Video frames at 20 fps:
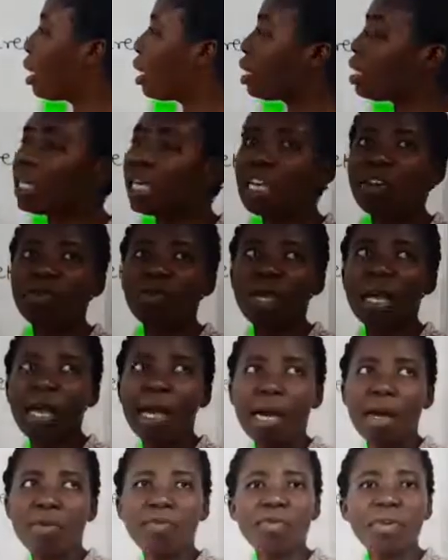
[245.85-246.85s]
Then we
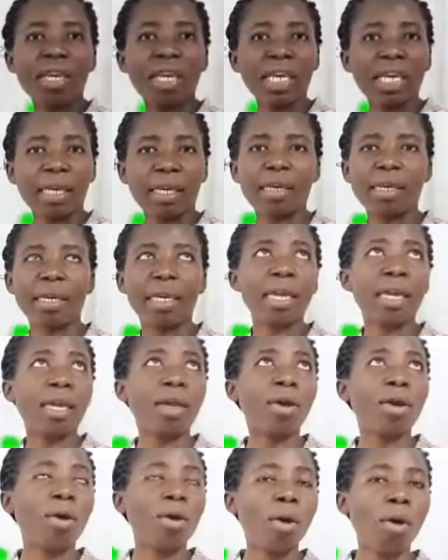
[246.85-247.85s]
have Eke